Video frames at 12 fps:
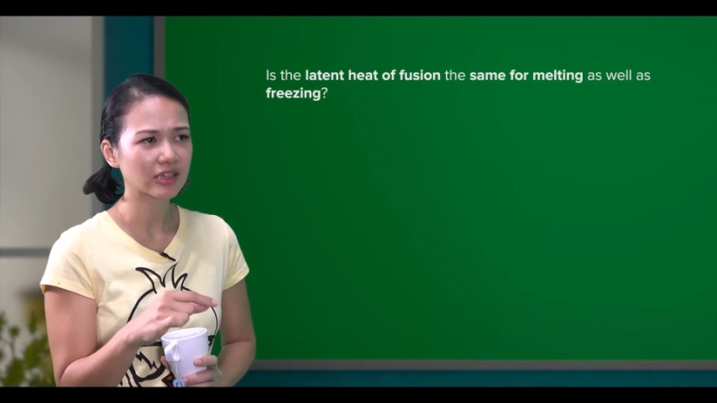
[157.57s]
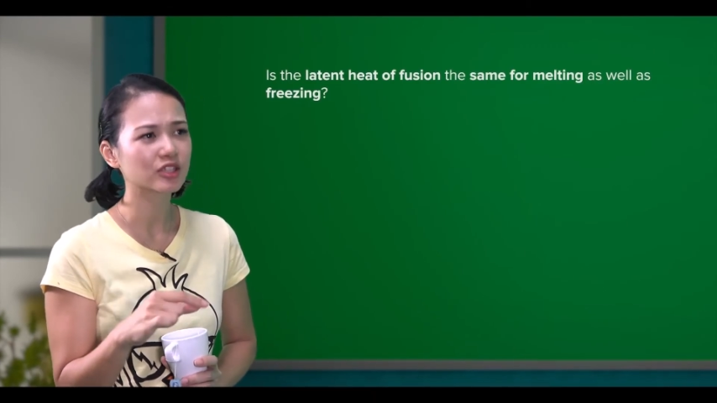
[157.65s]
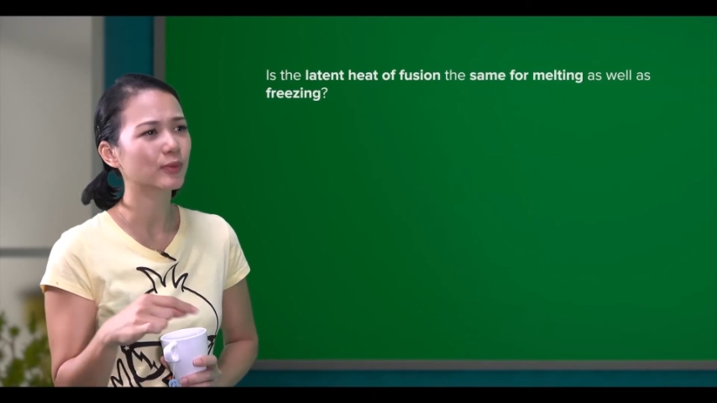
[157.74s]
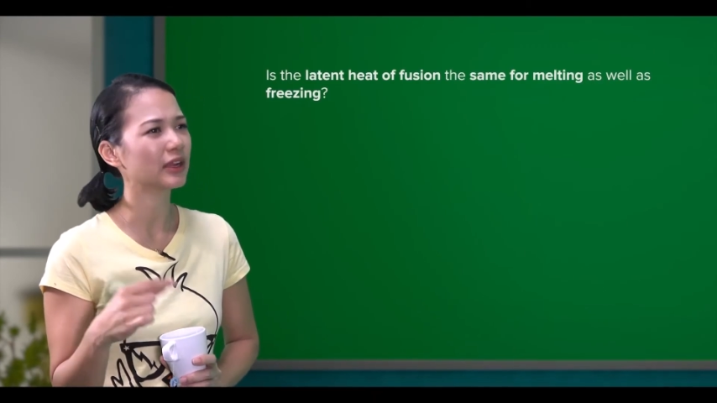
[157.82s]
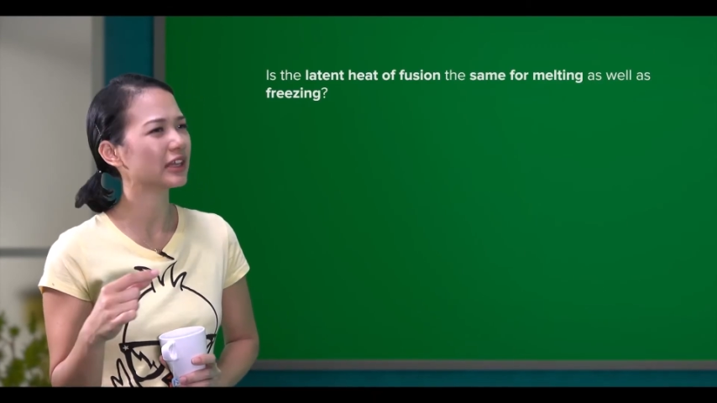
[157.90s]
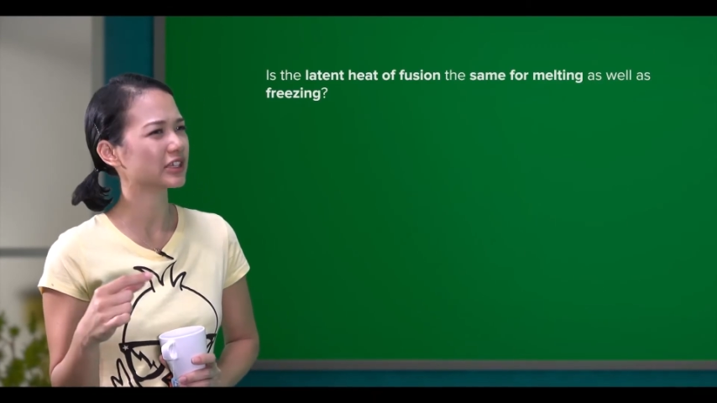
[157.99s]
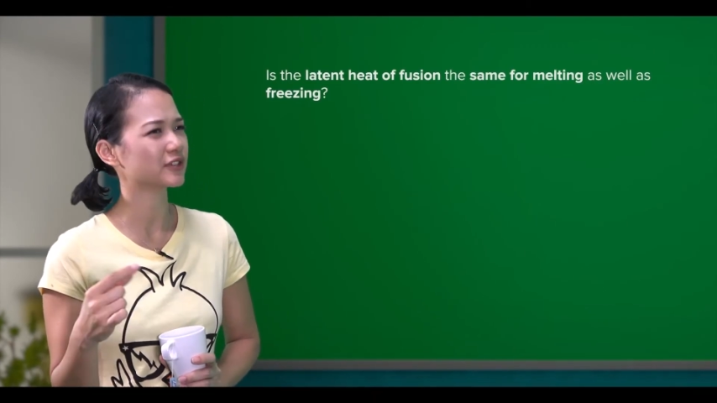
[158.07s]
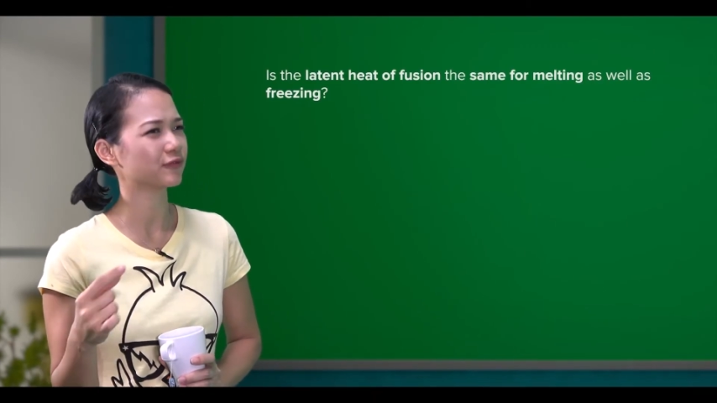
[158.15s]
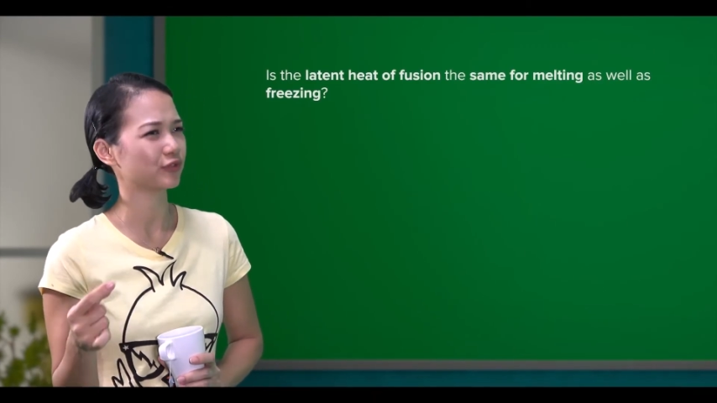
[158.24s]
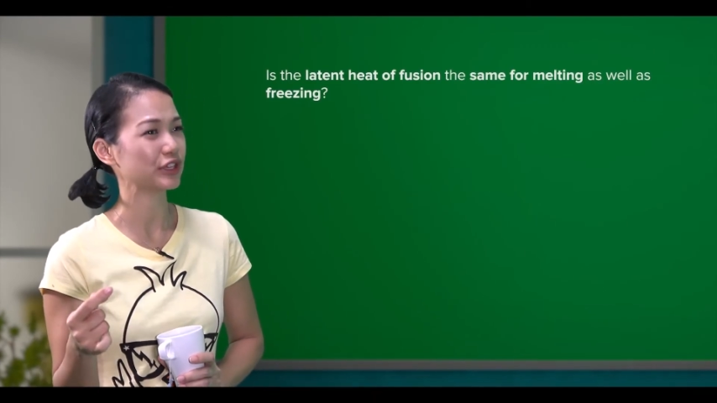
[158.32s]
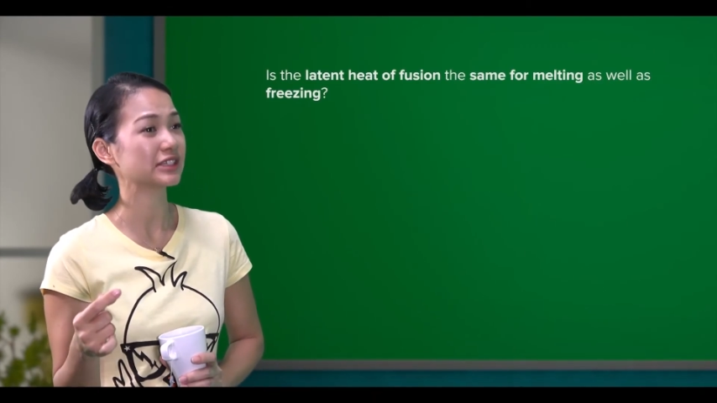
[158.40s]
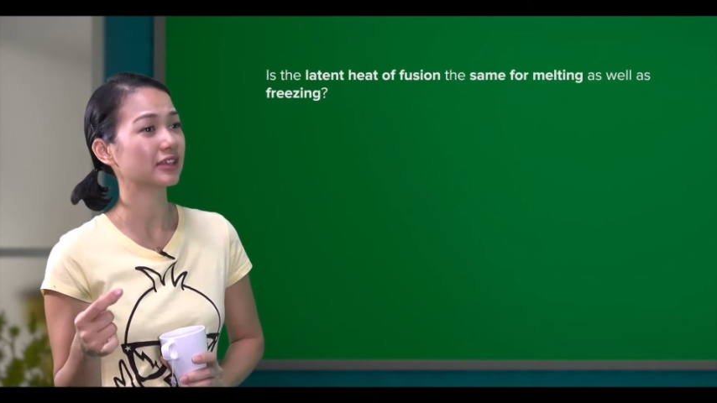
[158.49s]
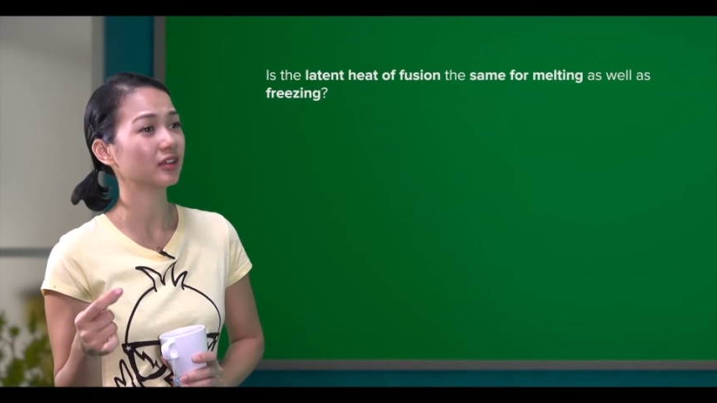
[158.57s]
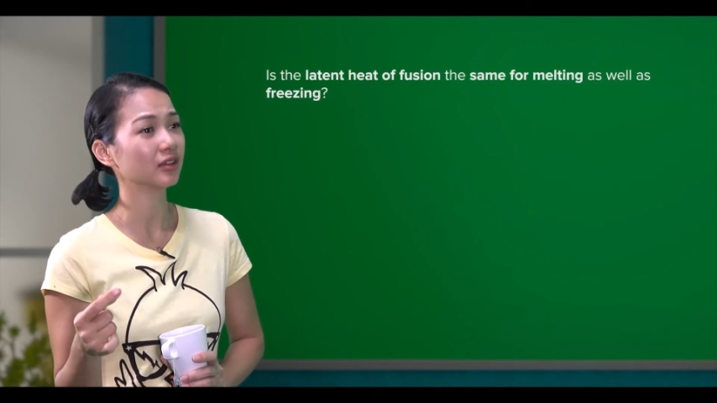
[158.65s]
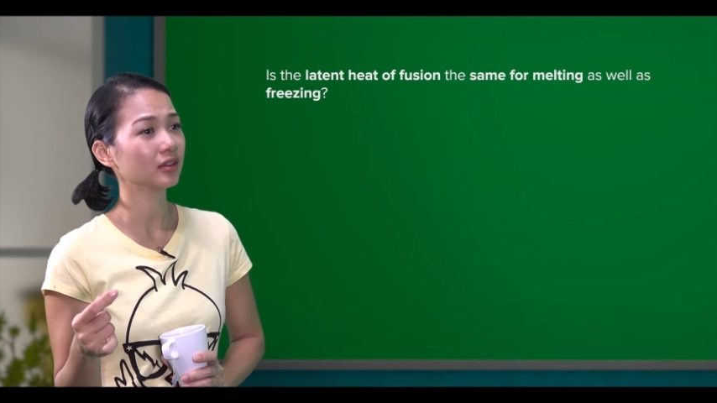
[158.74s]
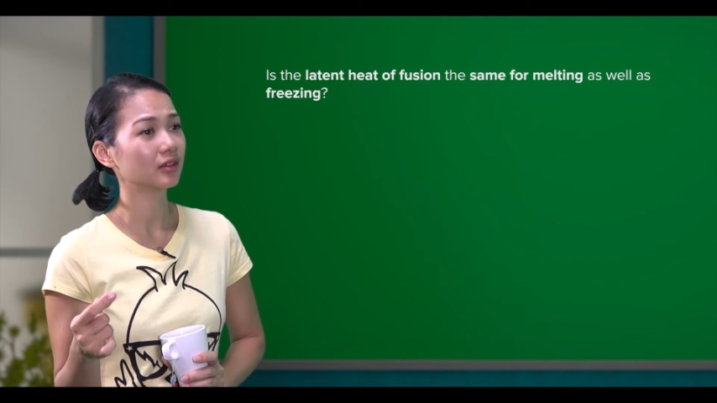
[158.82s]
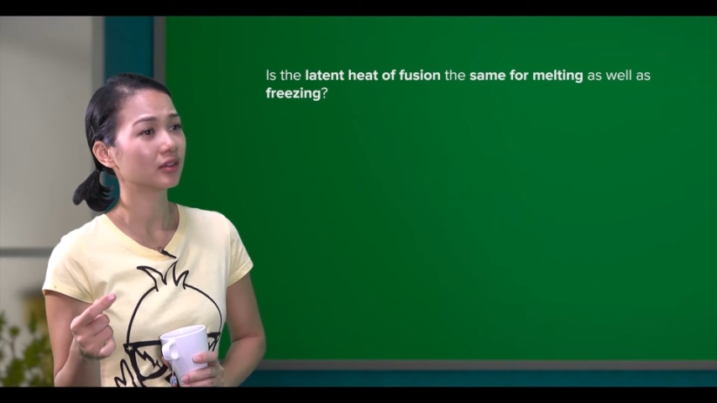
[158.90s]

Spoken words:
as well as freezing?